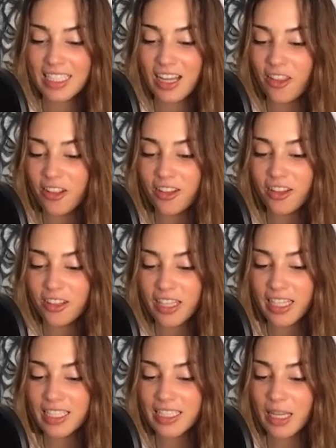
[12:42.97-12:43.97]
and other little
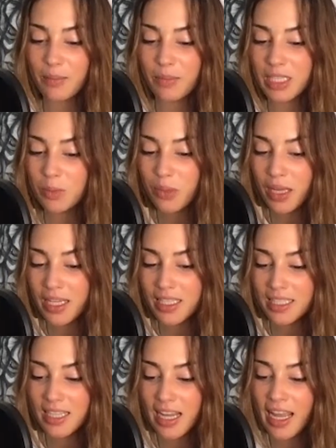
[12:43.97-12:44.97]
things get
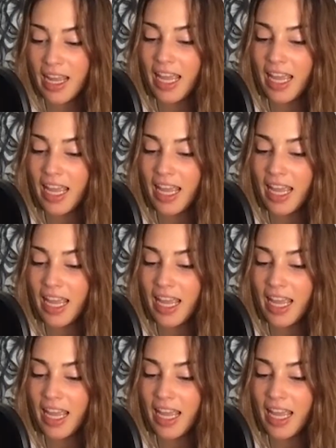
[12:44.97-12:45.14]
misplaced